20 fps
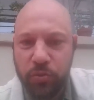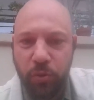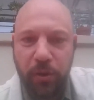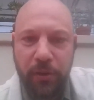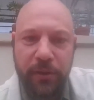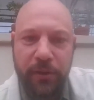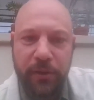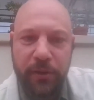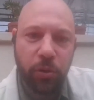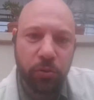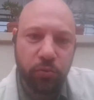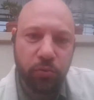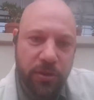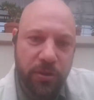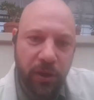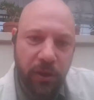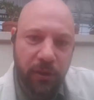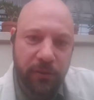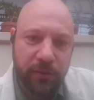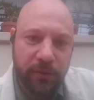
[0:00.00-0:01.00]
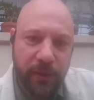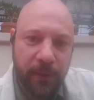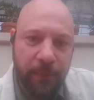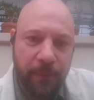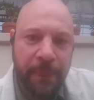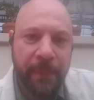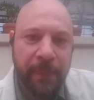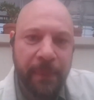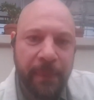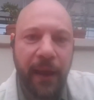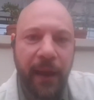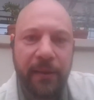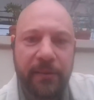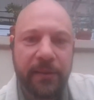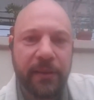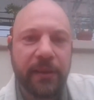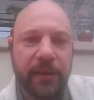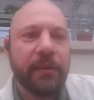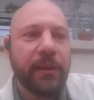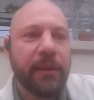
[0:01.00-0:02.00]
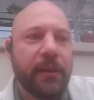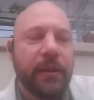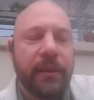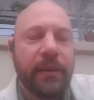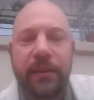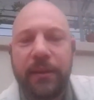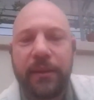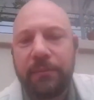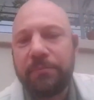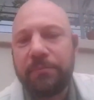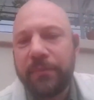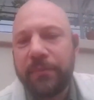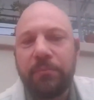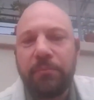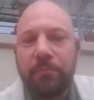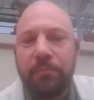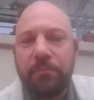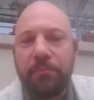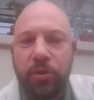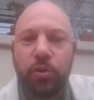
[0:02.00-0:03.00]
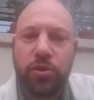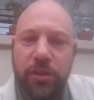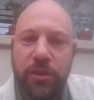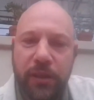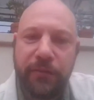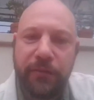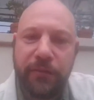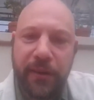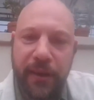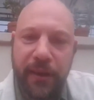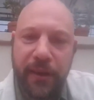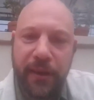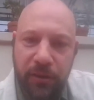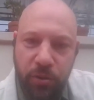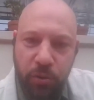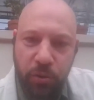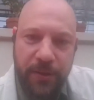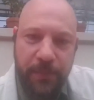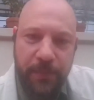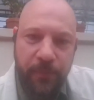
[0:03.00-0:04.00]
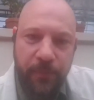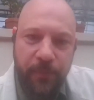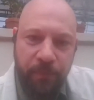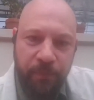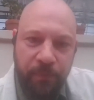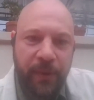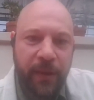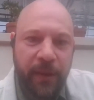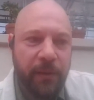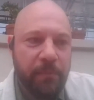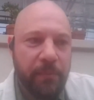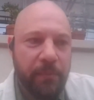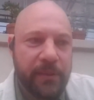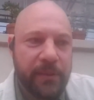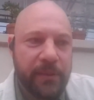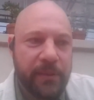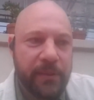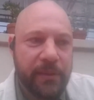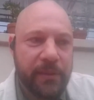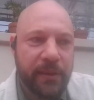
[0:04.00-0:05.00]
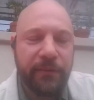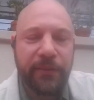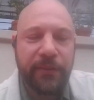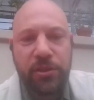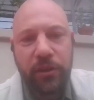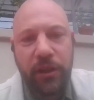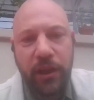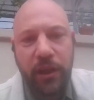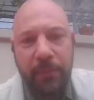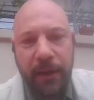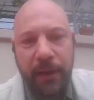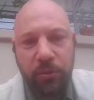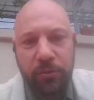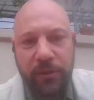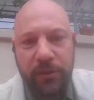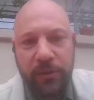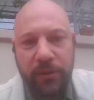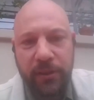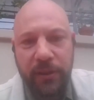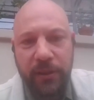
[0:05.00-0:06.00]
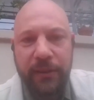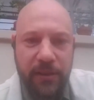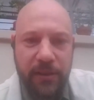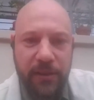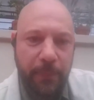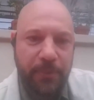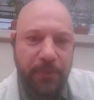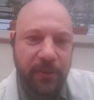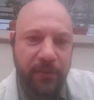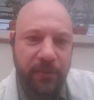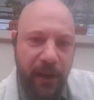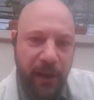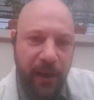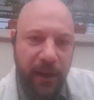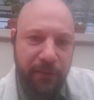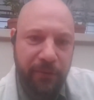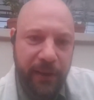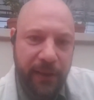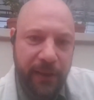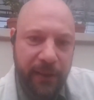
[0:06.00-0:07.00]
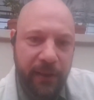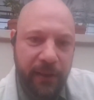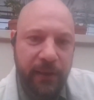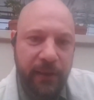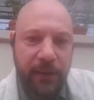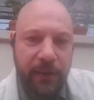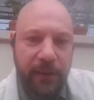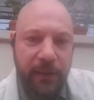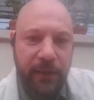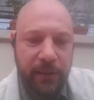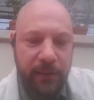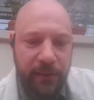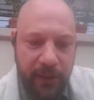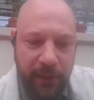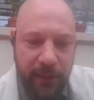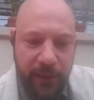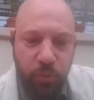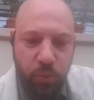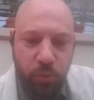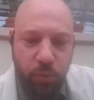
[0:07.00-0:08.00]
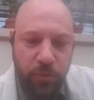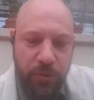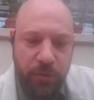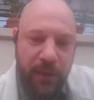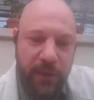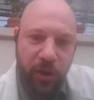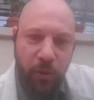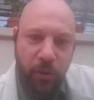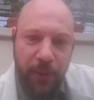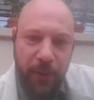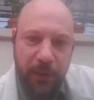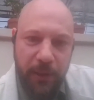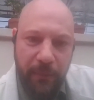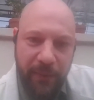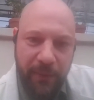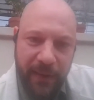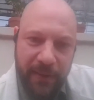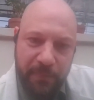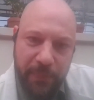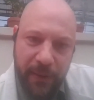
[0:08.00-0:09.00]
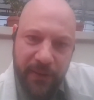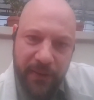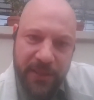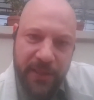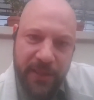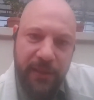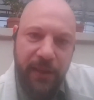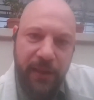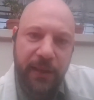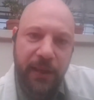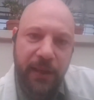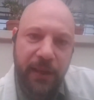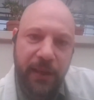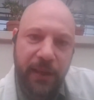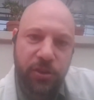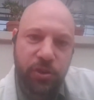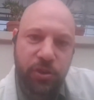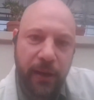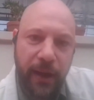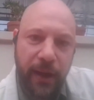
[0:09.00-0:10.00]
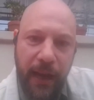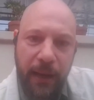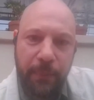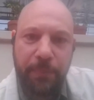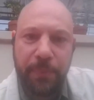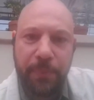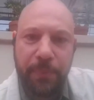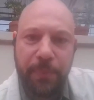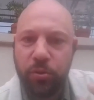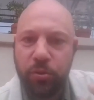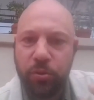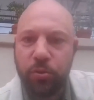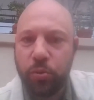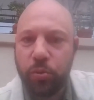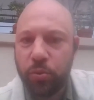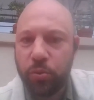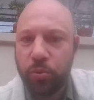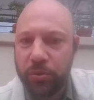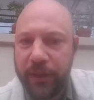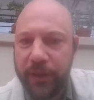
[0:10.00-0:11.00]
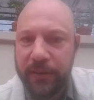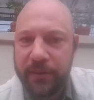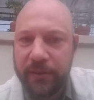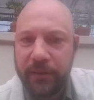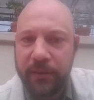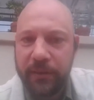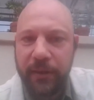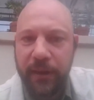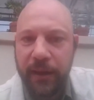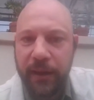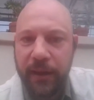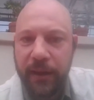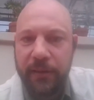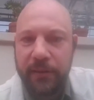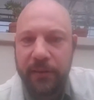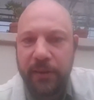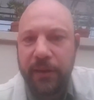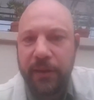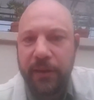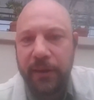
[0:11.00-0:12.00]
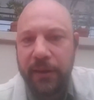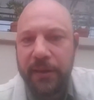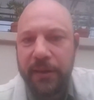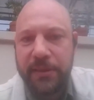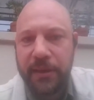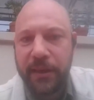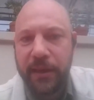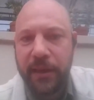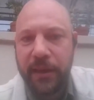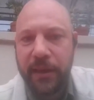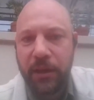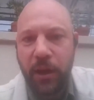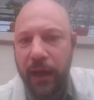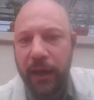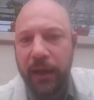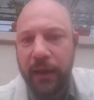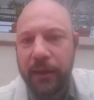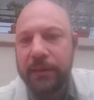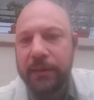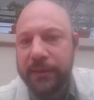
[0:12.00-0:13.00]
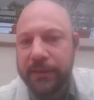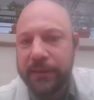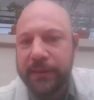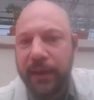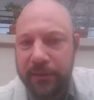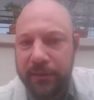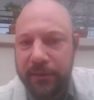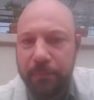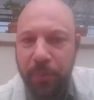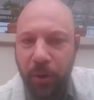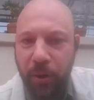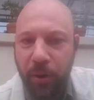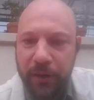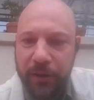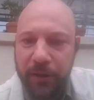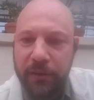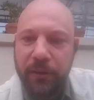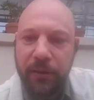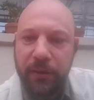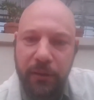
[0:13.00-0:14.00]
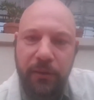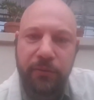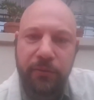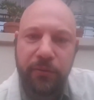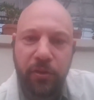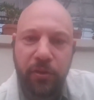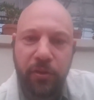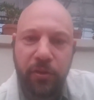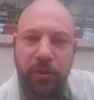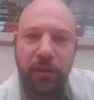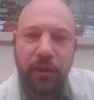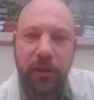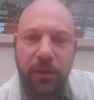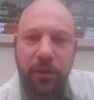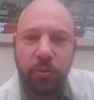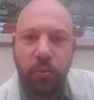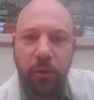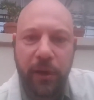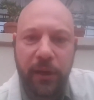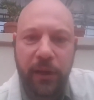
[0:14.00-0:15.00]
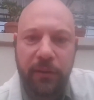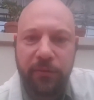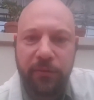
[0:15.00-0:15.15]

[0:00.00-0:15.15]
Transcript: was worthy, what was not, and use different tools. But it is only about intercepted traffic. The tools developed by Privacy International help to do that, and is a starting point for